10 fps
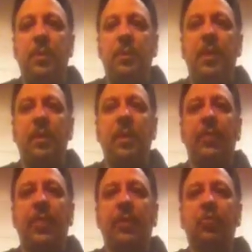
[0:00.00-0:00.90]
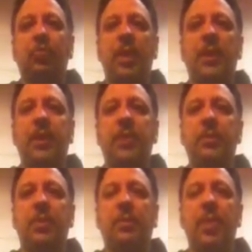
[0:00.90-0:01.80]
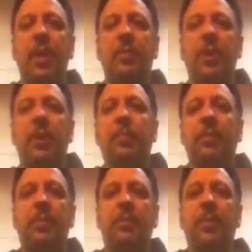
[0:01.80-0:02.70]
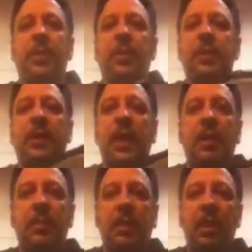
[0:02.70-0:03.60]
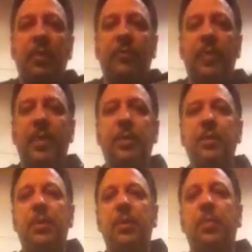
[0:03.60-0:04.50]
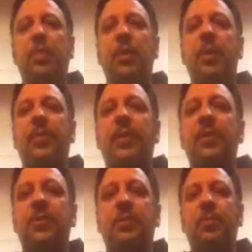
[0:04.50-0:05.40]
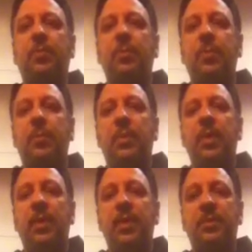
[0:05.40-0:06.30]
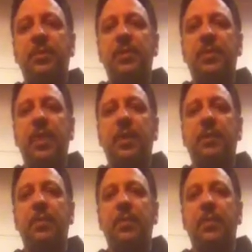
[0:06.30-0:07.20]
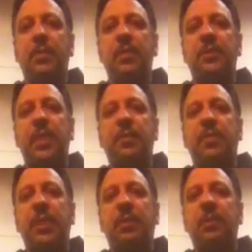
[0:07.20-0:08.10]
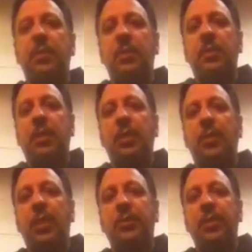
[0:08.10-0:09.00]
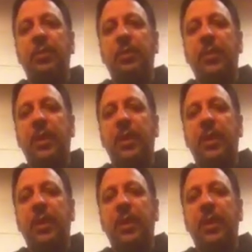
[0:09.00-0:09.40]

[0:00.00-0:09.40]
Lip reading: that nothing is running into the bottom head. Put it in the cabinet carefully where nothing is against this head. Same thing, we also have to